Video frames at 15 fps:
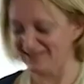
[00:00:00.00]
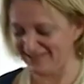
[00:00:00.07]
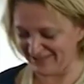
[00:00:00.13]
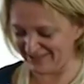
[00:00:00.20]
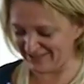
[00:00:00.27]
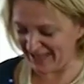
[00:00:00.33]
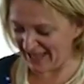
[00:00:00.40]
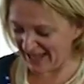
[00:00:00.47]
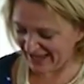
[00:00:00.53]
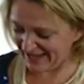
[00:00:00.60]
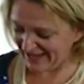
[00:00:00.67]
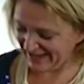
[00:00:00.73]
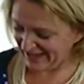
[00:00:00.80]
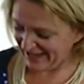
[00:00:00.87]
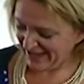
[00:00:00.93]
to
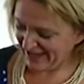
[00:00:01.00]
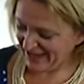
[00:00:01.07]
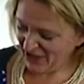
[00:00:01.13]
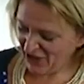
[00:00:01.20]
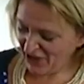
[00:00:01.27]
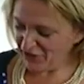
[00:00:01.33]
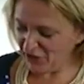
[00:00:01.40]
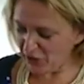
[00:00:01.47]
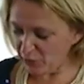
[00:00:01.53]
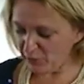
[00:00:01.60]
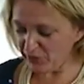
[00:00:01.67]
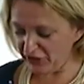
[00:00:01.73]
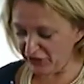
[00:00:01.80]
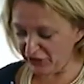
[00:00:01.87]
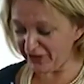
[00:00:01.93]
say that
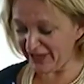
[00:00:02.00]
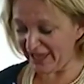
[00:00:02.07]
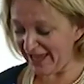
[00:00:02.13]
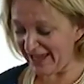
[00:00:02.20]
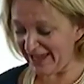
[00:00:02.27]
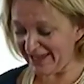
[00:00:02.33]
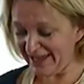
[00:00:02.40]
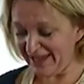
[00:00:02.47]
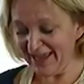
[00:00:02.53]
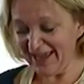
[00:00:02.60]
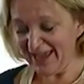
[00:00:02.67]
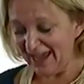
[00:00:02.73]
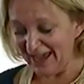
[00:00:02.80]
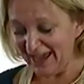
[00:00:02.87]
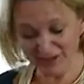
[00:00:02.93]
the UK
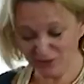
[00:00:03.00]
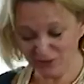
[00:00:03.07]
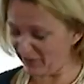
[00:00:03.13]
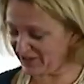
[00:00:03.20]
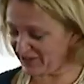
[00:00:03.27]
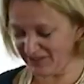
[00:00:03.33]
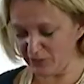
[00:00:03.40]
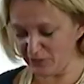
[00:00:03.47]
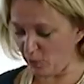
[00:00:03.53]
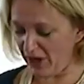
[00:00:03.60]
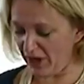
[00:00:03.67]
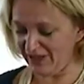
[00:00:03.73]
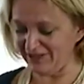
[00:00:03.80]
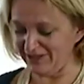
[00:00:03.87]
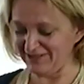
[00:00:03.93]
and the rest of the
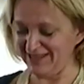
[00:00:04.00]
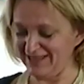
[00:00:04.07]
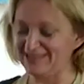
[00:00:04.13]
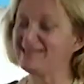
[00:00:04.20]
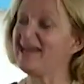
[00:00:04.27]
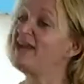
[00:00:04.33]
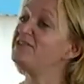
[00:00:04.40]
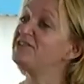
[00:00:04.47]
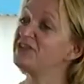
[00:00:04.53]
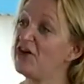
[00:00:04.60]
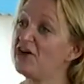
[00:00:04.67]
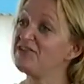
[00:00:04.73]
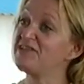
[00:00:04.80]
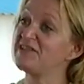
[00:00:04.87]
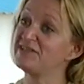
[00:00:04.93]
world is now
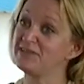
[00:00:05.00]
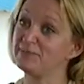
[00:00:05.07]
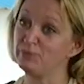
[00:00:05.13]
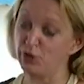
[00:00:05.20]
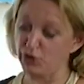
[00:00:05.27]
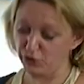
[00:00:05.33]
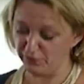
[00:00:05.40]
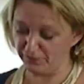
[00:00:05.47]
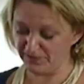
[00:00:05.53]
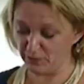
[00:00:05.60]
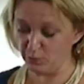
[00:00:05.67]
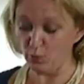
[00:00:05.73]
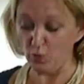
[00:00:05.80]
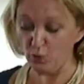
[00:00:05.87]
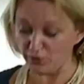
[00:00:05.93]
starting to move
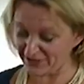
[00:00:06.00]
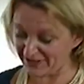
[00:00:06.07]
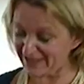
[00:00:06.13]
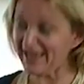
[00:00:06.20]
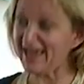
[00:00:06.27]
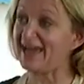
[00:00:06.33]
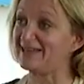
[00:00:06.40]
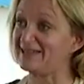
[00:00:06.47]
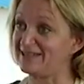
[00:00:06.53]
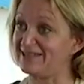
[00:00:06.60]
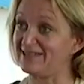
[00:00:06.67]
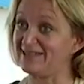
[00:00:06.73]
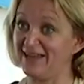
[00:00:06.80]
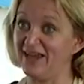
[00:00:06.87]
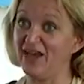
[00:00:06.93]
towards the end
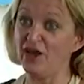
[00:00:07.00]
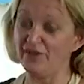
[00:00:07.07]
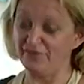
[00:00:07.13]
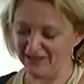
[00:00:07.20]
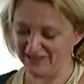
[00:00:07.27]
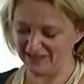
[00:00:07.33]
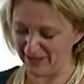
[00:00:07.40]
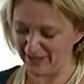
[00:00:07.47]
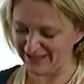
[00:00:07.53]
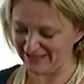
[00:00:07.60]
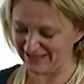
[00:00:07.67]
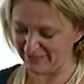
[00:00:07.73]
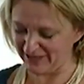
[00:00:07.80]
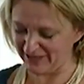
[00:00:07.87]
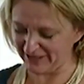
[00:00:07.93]
of this
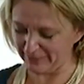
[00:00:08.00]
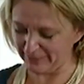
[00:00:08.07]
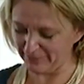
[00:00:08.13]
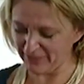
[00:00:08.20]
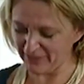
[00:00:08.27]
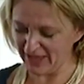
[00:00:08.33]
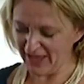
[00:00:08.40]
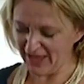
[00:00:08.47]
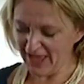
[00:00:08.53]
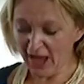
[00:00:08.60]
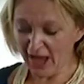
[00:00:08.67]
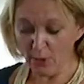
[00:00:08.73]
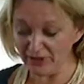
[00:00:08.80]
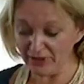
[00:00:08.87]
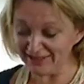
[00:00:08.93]
pandemic.
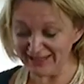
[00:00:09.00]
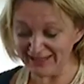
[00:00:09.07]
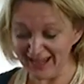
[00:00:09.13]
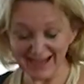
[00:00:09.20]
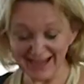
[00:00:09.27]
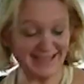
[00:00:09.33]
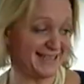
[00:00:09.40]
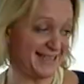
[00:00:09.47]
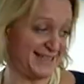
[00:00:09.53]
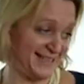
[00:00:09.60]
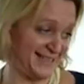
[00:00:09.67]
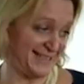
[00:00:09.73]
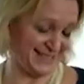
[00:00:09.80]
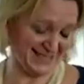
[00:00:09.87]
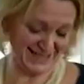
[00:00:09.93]
And we're
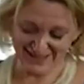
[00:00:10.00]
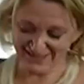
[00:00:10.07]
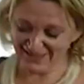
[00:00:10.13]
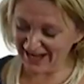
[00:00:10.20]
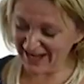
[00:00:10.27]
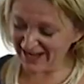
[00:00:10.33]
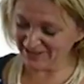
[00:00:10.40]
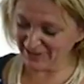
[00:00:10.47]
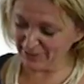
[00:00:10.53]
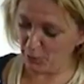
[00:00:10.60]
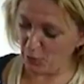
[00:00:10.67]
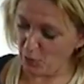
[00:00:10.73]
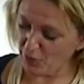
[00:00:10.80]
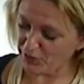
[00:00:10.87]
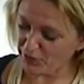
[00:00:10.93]
delighted that our support